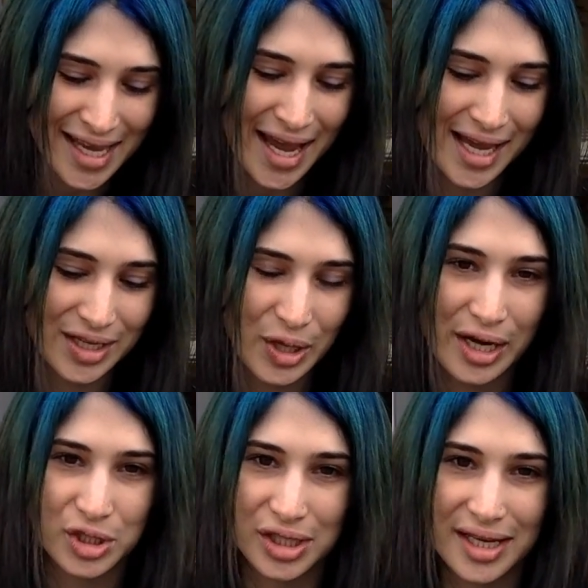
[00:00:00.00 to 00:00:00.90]
And I'll
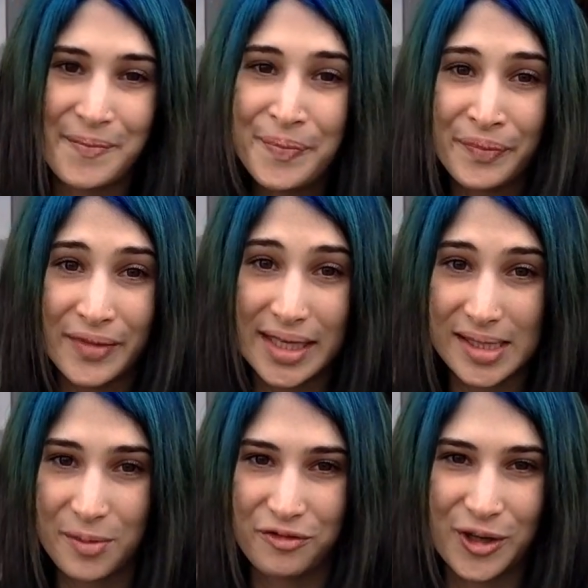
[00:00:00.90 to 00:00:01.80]
actually need
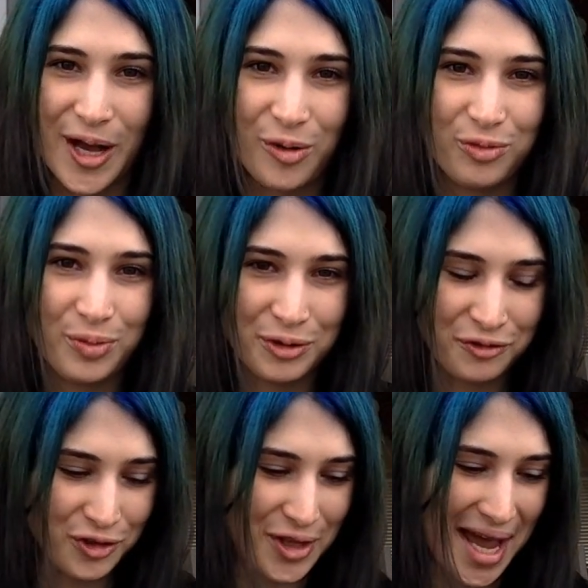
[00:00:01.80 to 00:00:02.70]
some of your help
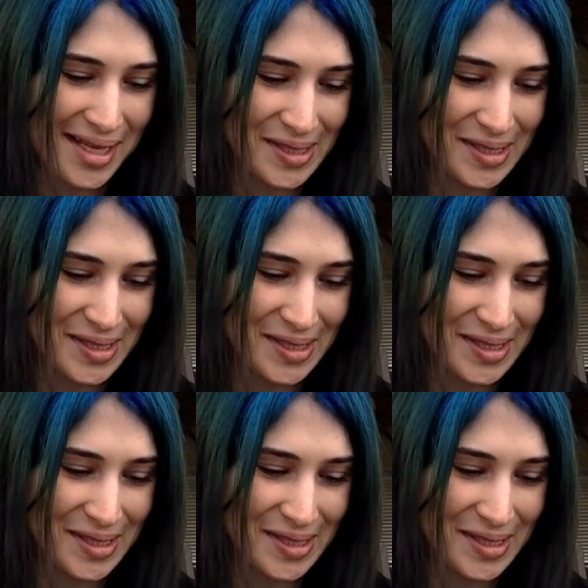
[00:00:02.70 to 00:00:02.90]
for that.